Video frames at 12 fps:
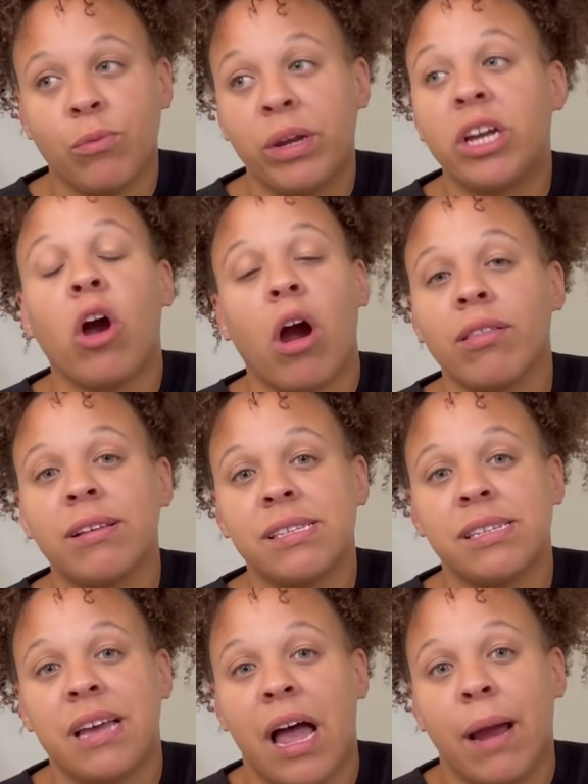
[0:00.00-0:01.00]
regardless
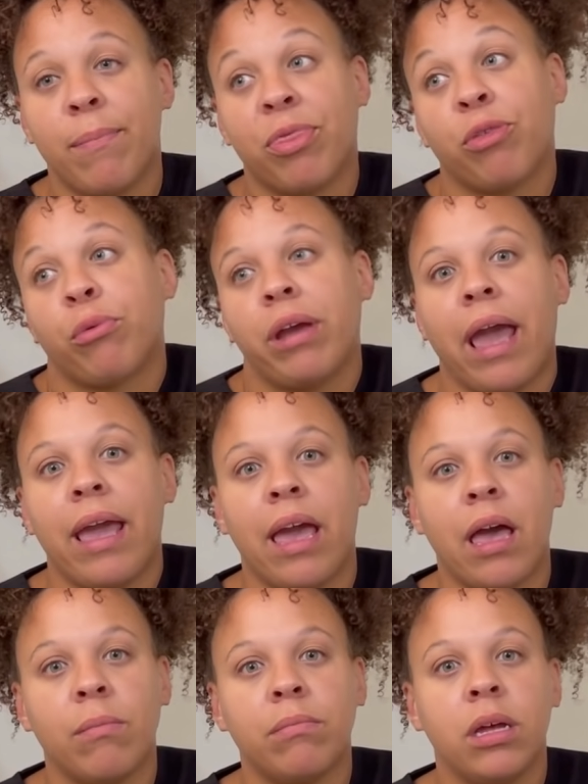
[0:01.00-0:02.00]
the time, 3
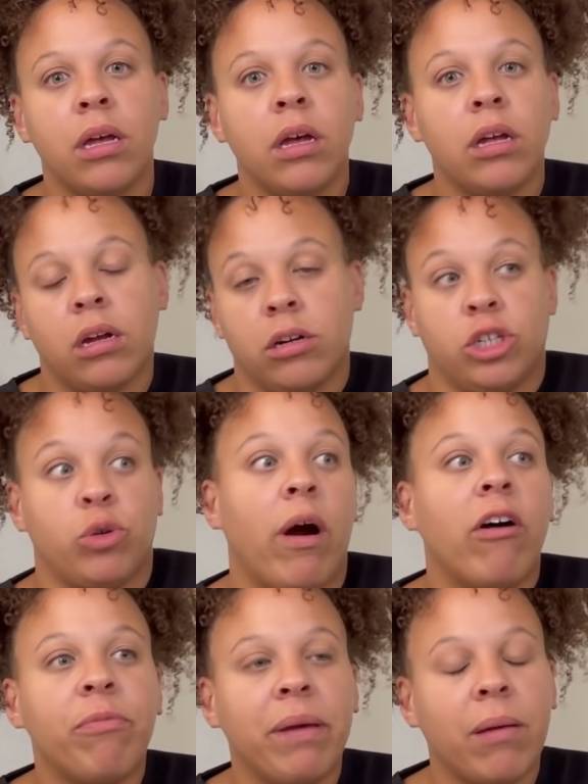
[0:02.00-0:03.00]
a.m., or
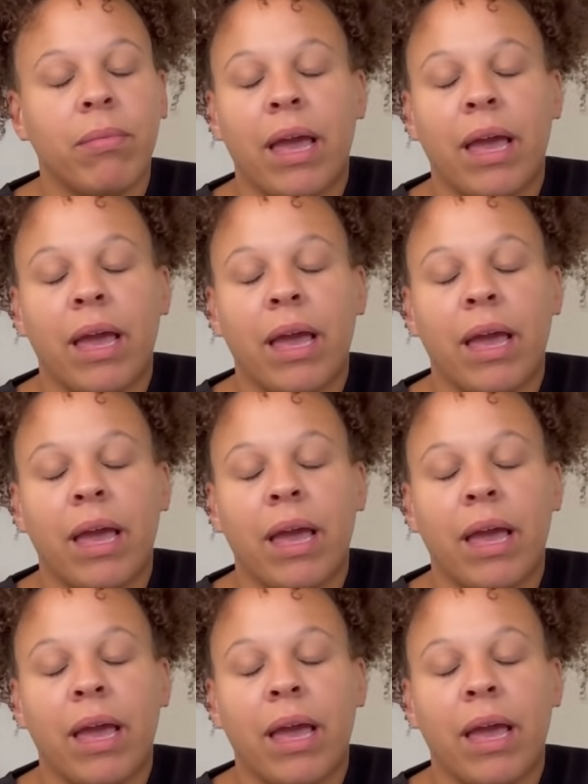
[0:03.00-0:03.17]
12 p.m.